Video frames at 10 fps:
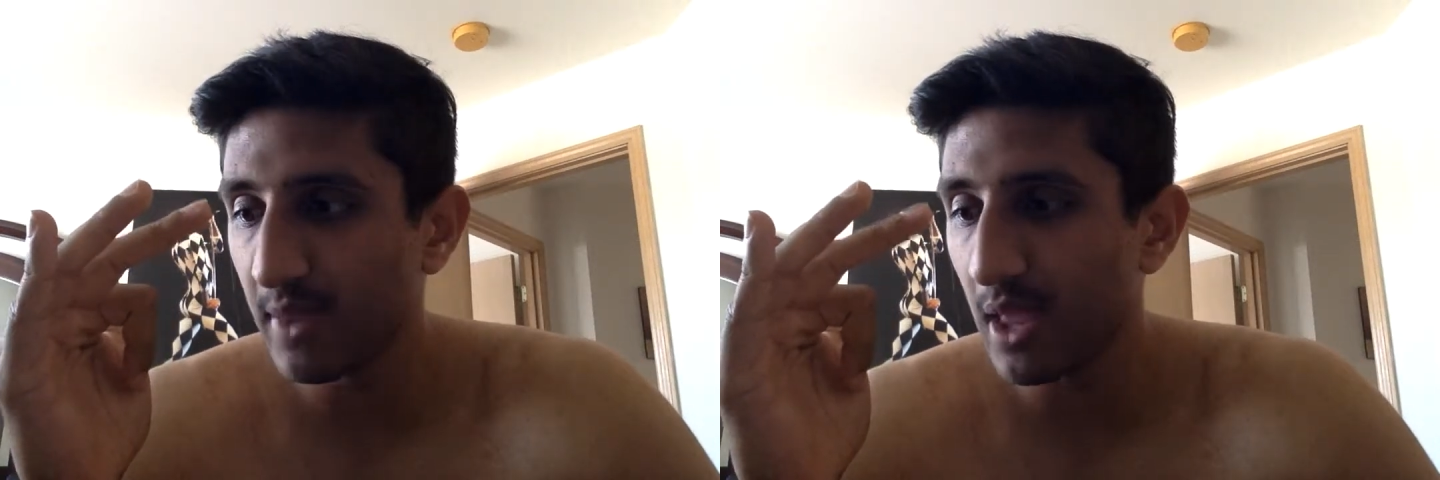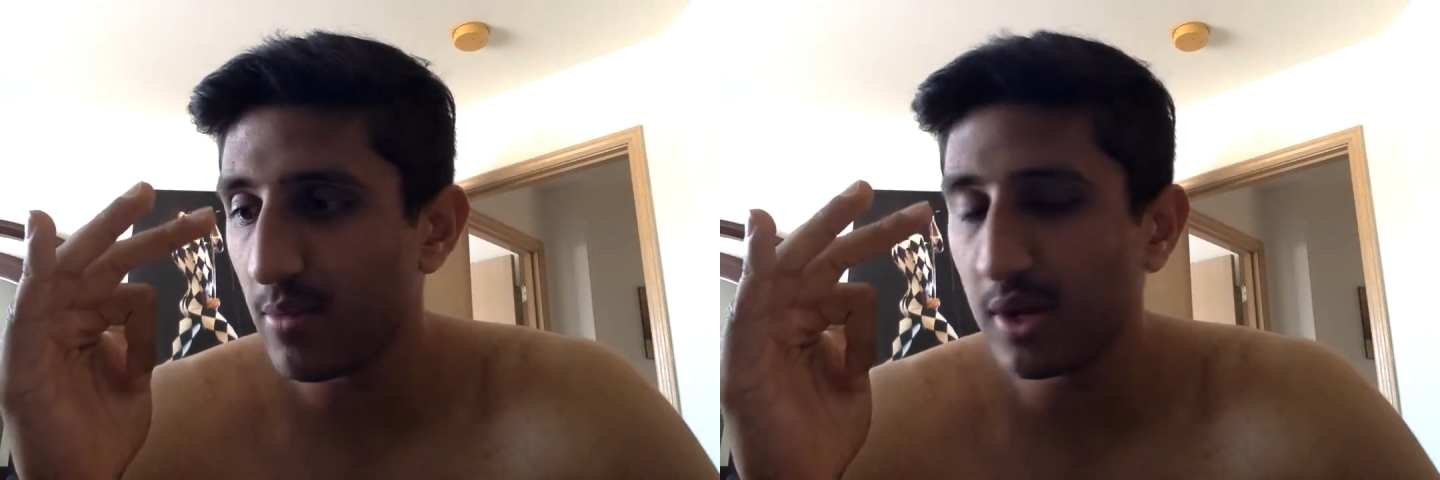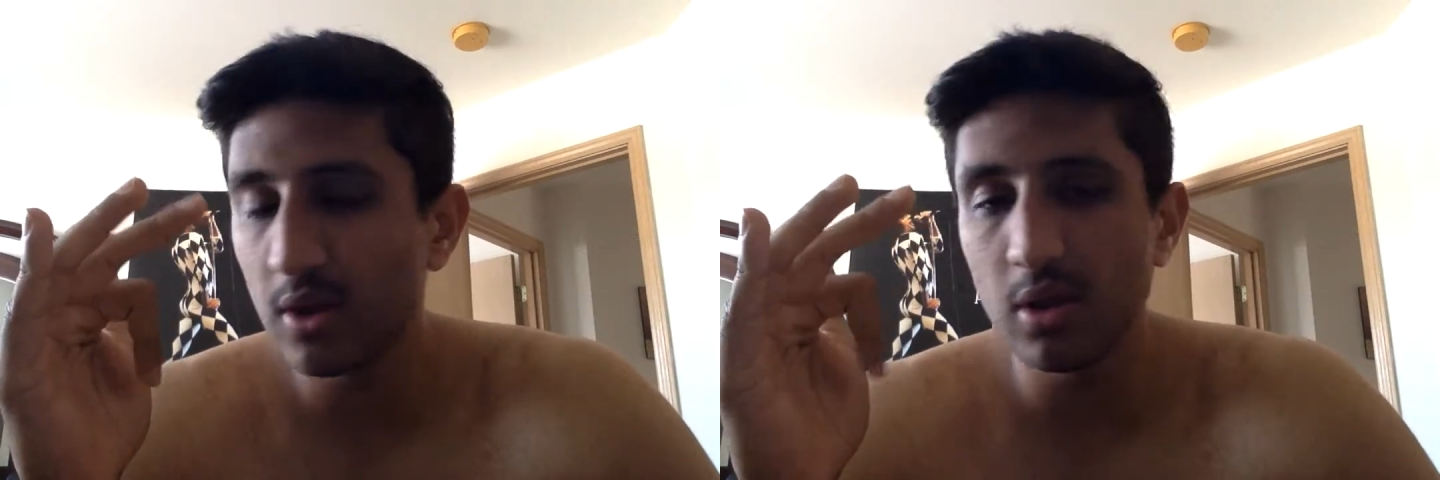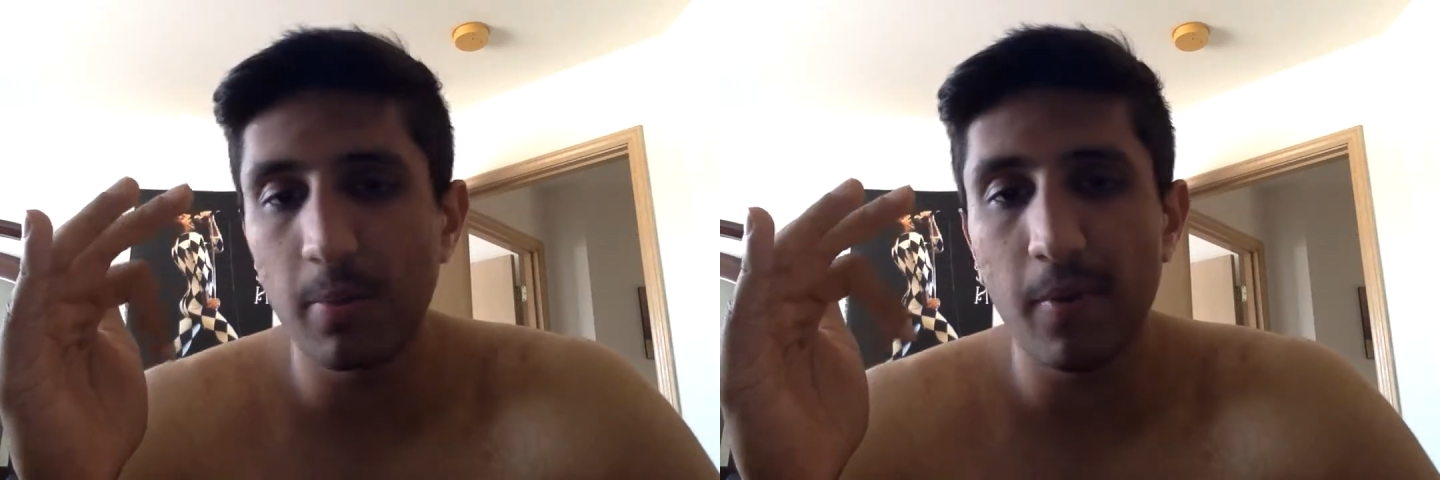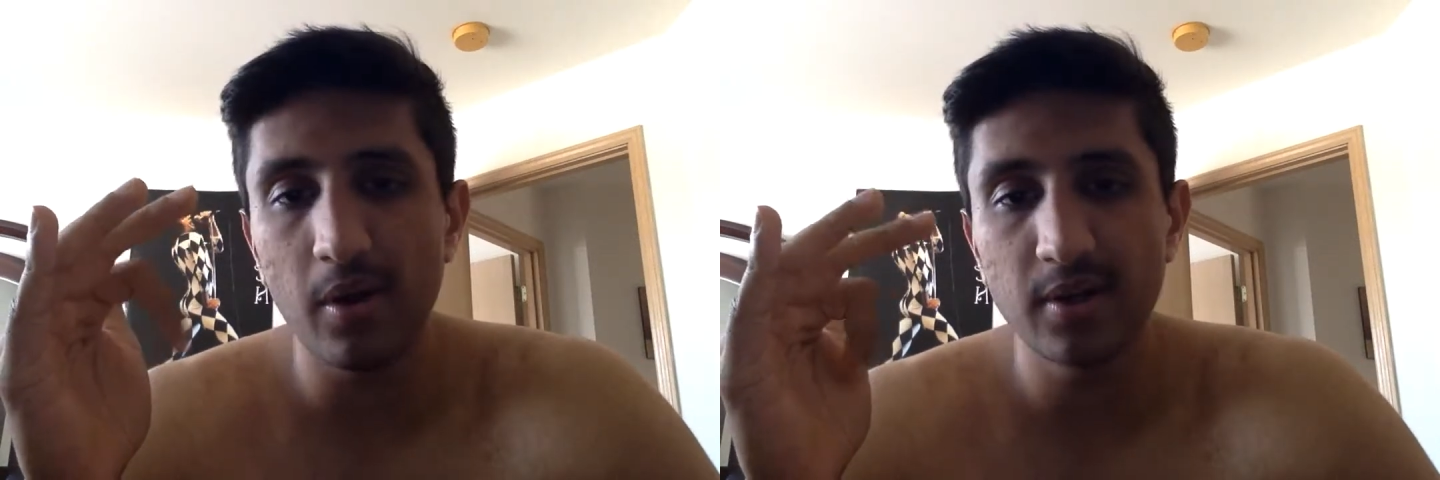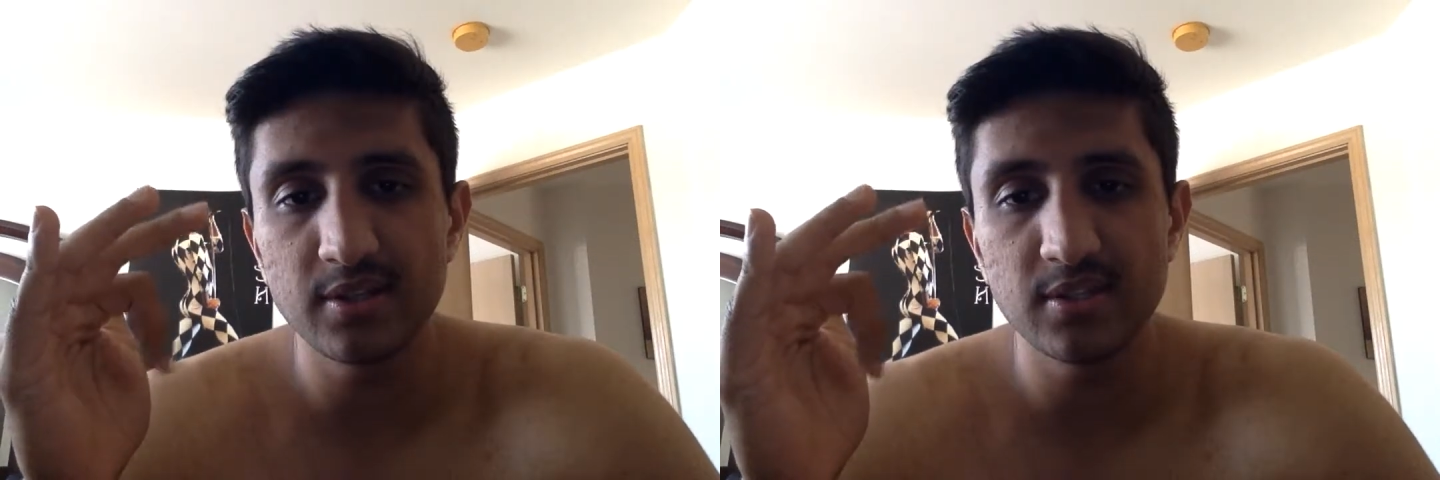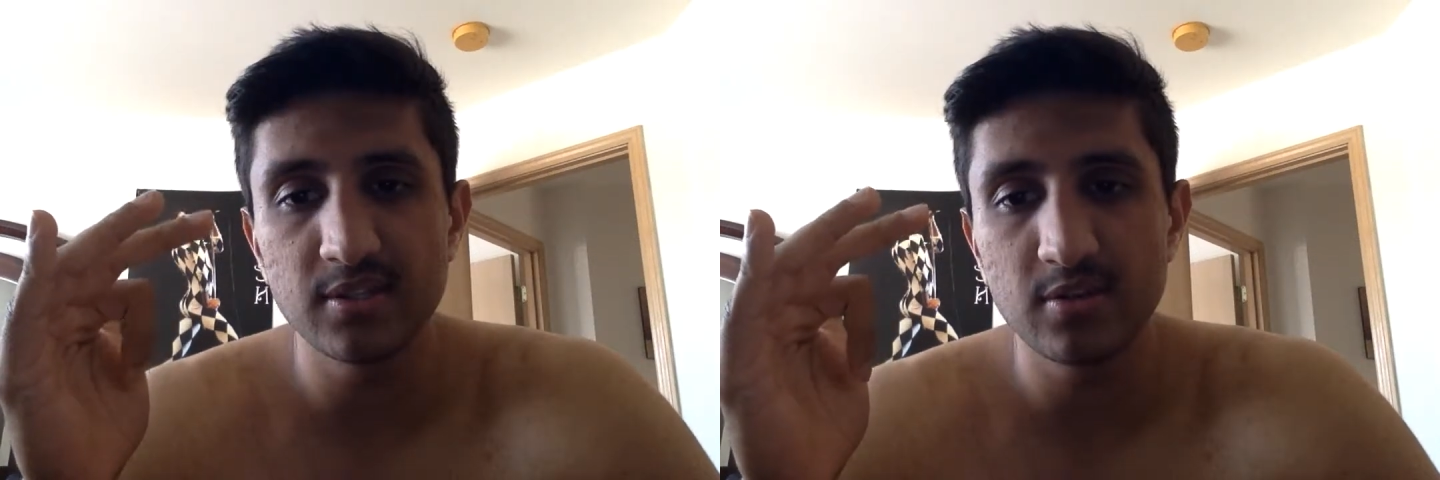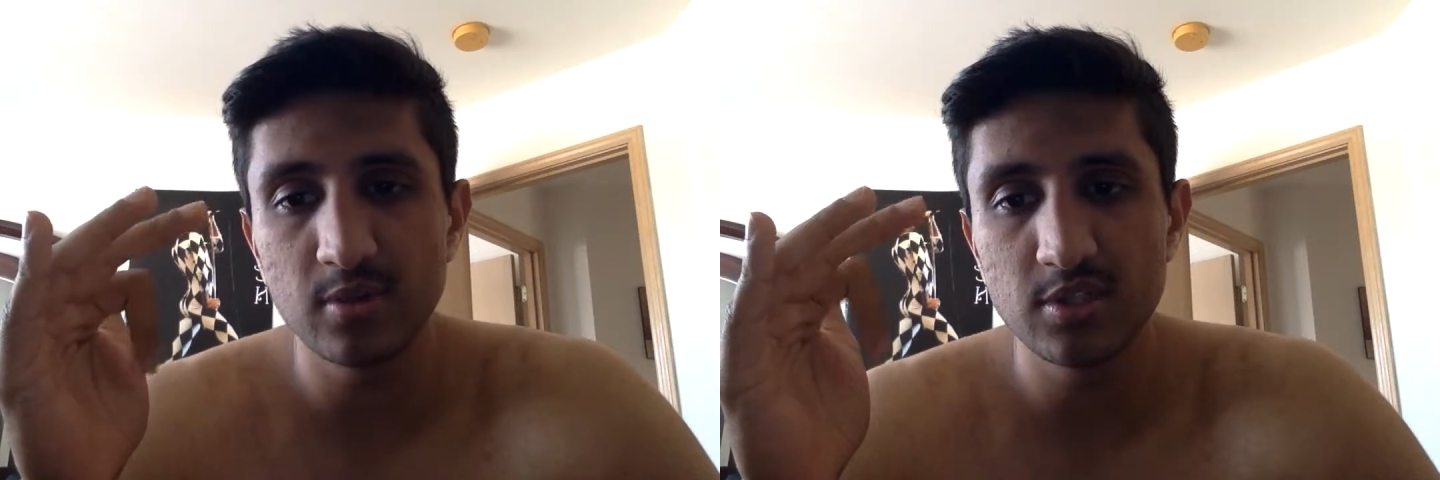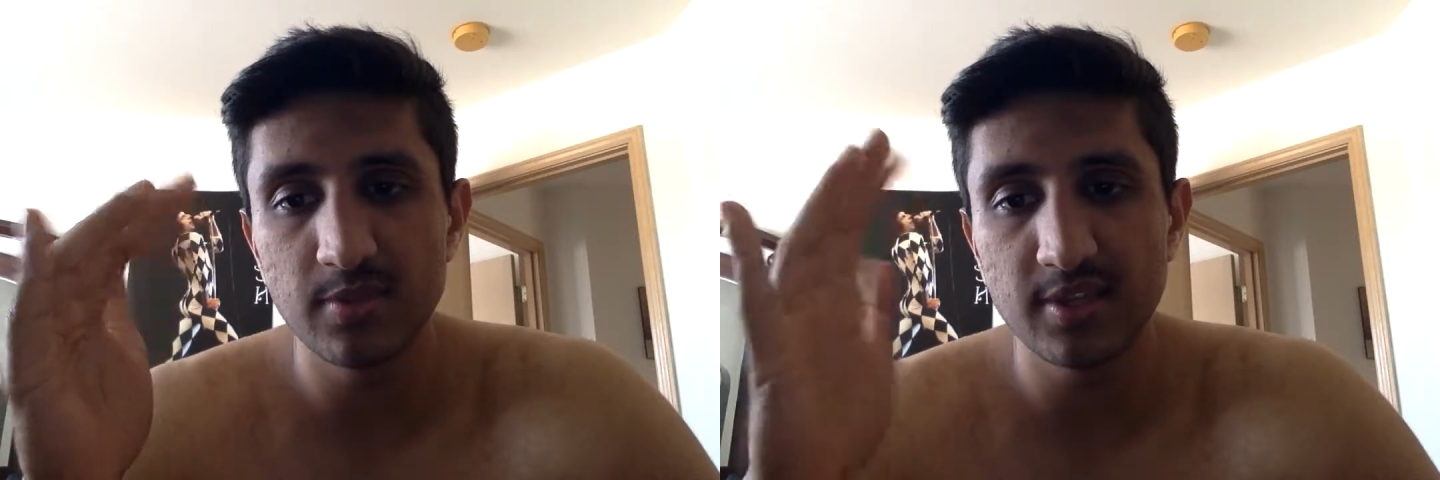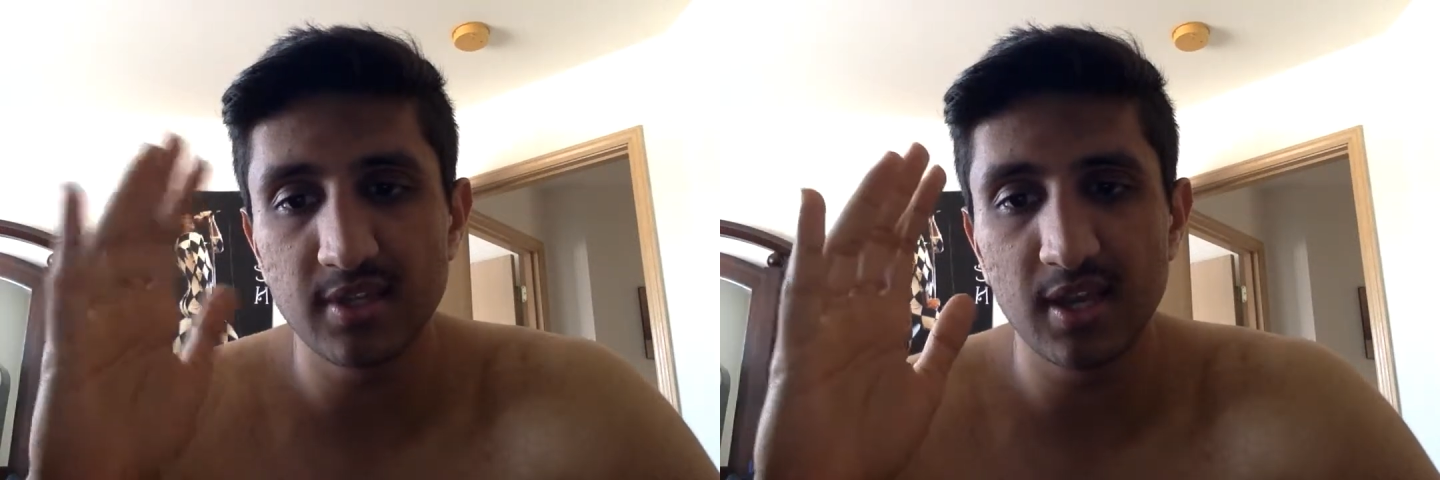I wouldn't call it a Parkinson's twitch,
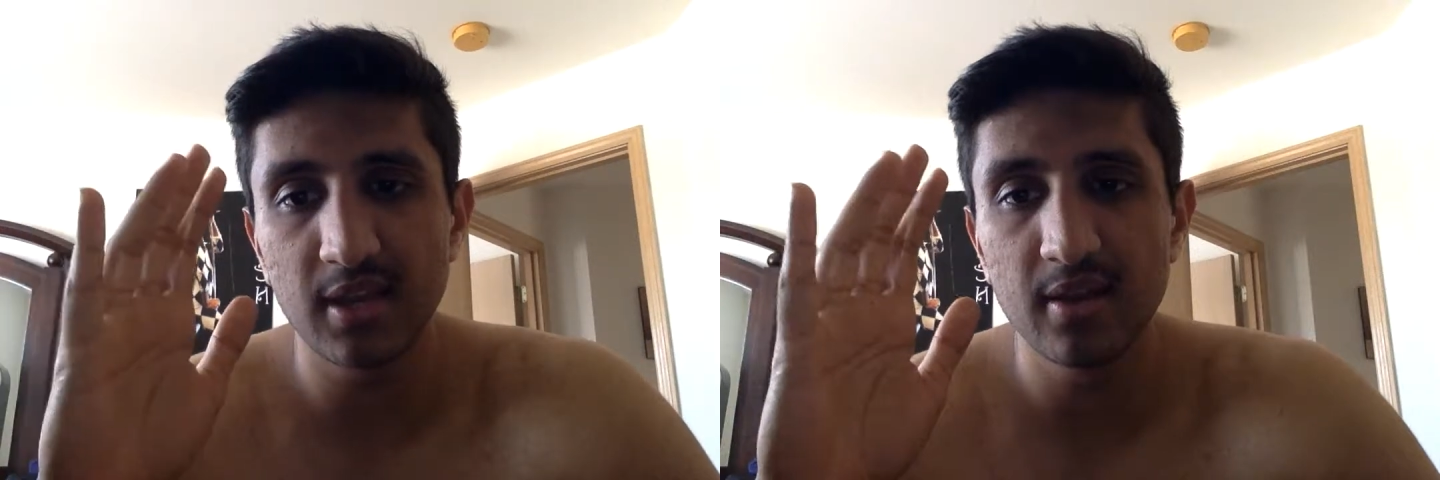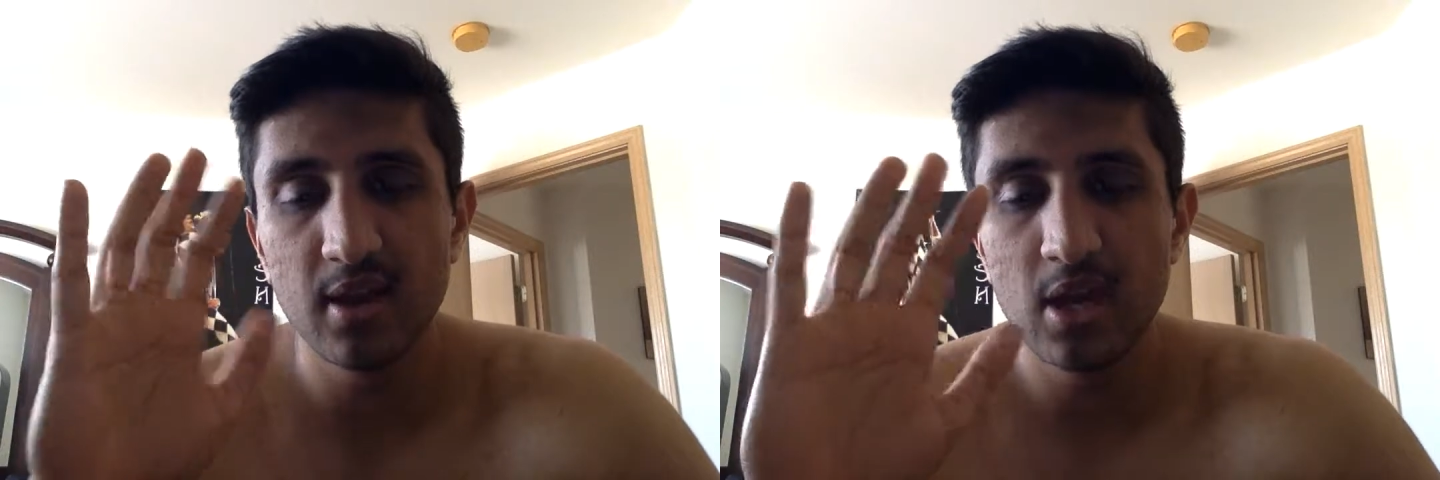because like